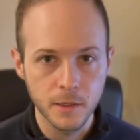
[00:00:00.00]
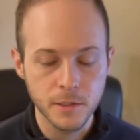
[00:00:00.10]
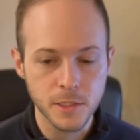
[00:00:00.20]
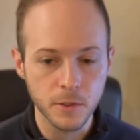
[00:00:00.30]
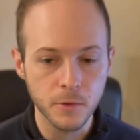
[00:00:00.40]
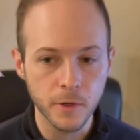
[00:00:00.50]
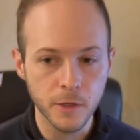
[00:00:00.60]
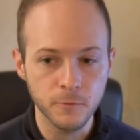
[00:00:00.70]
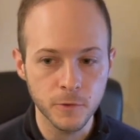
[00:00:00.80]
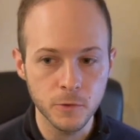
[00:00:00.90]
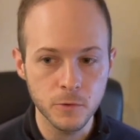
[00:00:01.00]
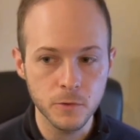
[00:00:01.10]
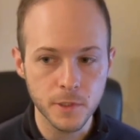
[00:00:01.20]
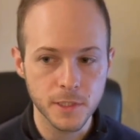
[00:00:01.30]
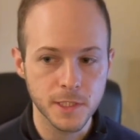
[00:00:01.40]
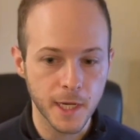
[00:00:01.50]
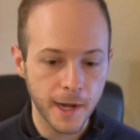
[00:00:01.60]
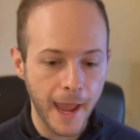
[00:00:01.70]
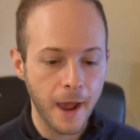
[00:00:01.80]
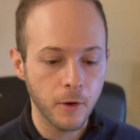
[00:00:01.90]
So if you
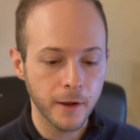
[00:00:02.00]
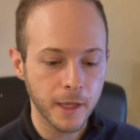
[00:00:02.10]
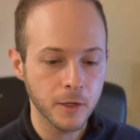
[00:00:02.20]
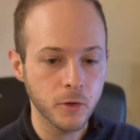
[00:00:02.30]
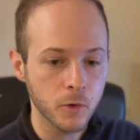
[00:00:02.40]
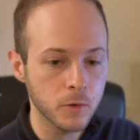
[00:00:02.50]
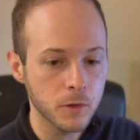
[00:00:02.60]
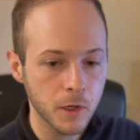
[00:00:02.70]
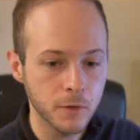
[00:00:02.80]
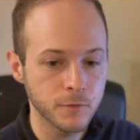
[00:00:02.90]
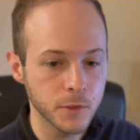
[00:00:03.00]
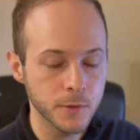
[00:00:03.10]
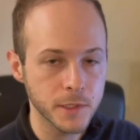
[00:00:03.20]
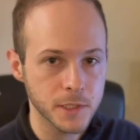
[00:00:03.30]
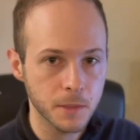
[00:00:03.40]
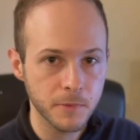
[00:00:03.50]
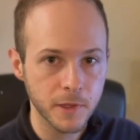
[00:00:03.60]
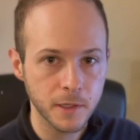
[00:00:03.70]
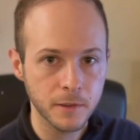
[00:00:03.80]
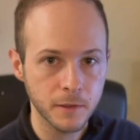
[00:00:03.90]
set out a goal of doing
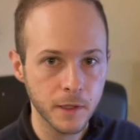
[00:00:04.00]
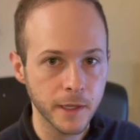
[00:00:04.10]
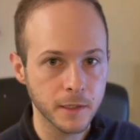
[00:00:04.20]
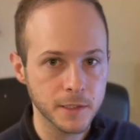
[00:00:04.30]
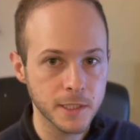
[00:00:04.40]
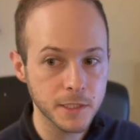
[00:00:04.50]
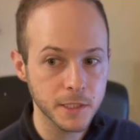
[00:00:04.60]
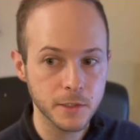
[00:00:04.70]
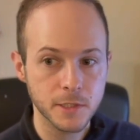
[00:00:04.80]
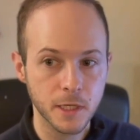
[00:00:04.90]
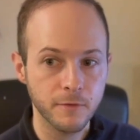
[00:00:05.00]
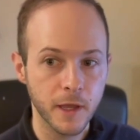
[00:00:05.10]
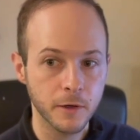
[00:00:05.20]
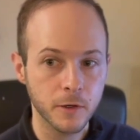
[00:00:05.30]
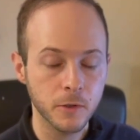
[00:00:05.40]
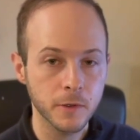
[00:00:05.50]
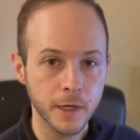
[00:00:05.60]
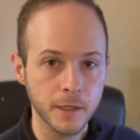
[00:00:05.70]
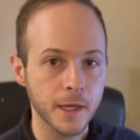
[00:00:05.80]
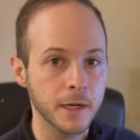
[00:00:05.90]
something like teaching yourself how to code
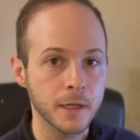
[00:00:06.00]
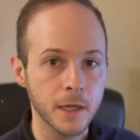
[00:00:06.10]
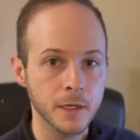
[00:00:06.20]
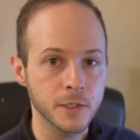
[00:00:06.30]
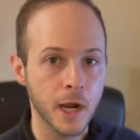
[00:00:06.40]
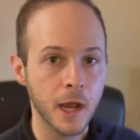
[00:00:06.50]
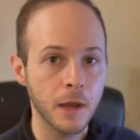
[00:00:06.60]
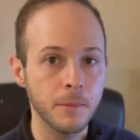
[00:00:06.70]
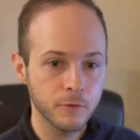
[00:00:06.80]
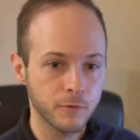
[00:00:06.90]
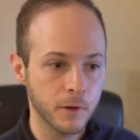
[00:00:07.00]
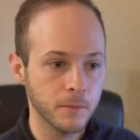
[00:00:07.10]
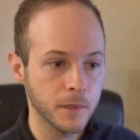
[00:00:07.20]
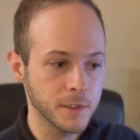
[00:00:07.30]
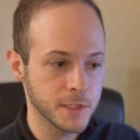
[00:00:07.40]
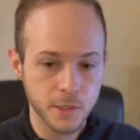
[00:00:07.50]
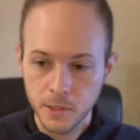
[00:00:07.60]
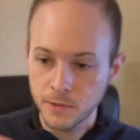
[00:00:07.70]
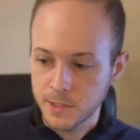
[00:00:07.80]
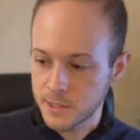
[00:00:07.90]
and getting a job from
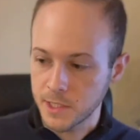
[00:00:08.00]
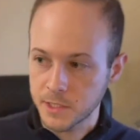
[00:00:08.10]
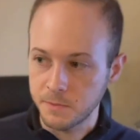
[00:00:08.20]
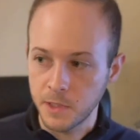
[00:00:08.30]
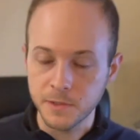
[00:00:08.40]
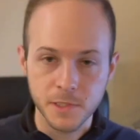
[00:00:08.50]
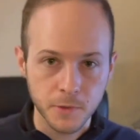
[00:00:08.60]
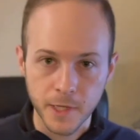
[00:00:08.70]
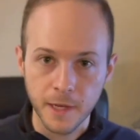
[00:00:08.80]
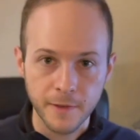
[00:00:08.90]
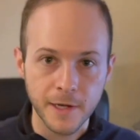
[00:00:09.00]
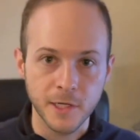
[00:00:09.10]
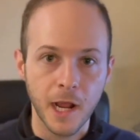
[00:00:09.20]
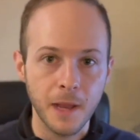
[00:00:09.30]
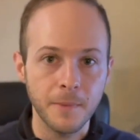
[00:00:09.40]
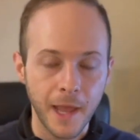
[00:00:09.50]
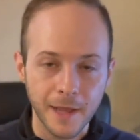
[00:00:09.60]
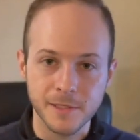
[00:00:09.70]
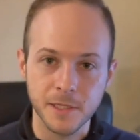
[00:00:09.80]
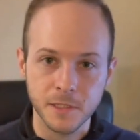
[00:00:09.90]
0 to 6 months, you'll get that job
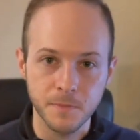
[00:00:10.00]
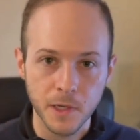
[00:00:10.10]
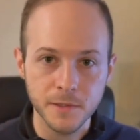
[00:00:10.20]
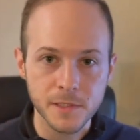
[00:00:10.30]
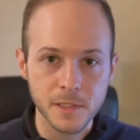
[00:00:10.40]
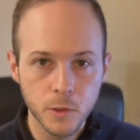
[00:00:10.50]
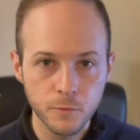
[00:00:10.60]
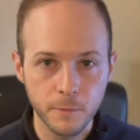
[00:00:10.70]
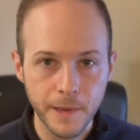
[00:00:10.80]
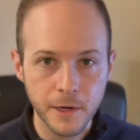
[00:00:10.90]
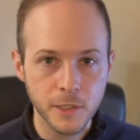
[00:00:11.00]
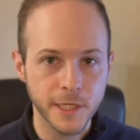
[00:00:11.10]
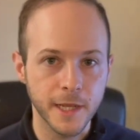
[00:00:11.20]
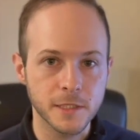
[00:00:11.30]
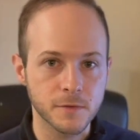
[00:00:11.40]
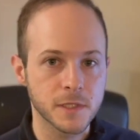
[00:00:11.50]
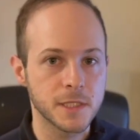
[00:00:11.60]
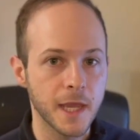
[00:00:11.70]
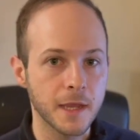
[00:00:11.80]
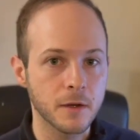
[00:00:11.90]
at 6 months. You have a better chance of
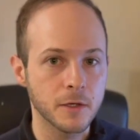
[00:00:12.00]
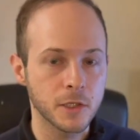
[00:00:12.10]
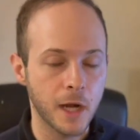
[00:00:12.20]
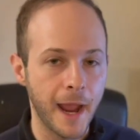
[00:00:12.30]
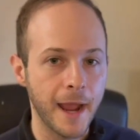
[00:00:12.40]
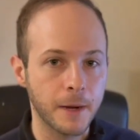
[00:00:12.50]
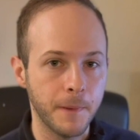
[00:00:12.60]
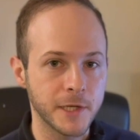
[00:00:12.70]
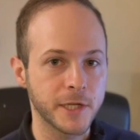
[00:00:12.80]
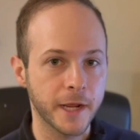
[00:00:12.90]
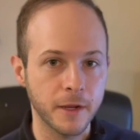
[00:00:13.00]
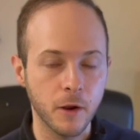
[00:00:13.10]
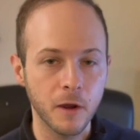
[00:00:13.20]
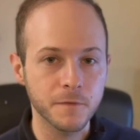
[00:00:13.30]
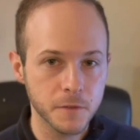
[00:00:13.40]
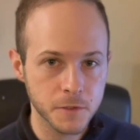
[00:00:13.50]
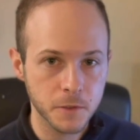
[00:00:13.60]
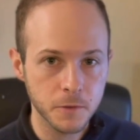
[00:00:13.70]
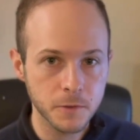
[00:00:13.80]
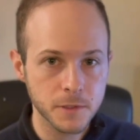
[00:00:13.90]
staying on track by checking off those
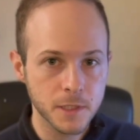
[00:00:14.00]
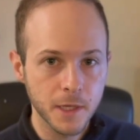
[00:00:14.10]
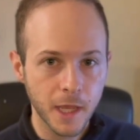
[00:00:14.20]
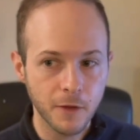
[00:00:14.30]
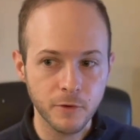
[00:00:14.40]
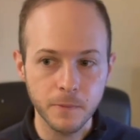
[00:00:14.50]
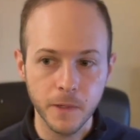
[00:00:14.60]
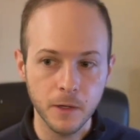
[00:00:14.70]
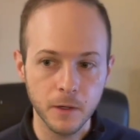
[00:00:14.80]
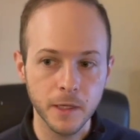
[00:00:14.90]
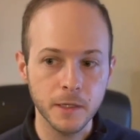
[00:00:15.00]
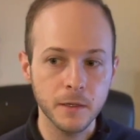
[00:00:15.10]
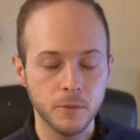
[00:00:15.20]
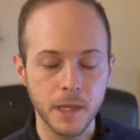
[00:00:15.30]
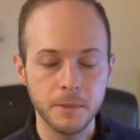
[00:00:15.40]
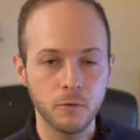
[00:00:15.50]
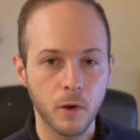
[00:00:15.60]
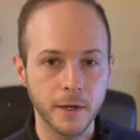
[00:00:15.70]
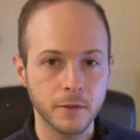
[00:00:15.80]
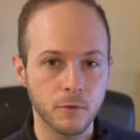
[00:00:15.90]
goals every period. You may be
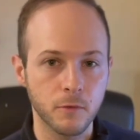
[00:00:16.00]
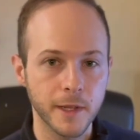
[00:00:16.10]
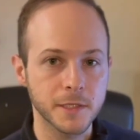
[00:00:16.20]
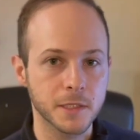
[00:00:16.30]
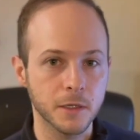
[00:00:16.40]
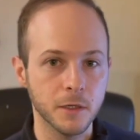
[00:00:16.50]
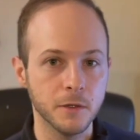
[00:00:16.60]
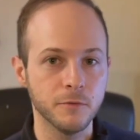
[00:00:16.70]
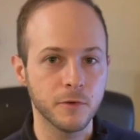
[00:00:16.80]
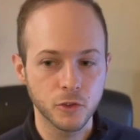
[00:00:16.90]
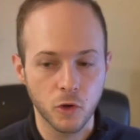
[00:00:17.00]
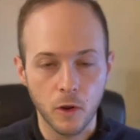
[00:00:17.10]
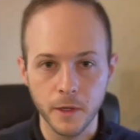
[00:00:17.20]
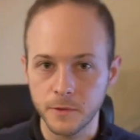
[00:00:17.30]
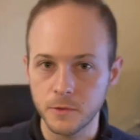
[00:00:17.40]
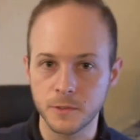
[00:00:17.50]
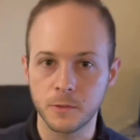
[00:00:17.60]
running the risk of drawing those